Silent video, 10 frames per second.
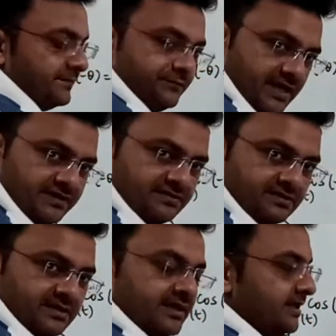right?
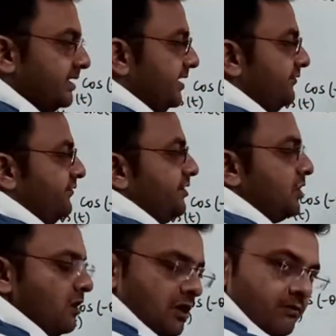If we
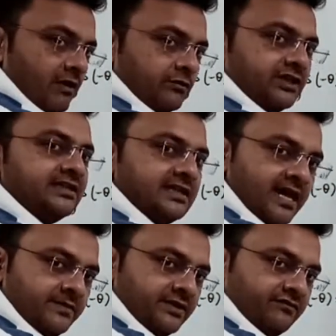talk about the
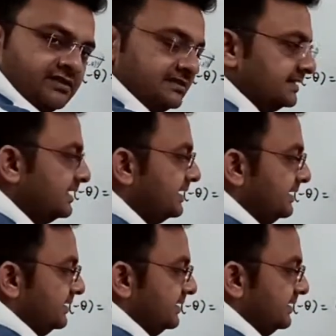time reversal,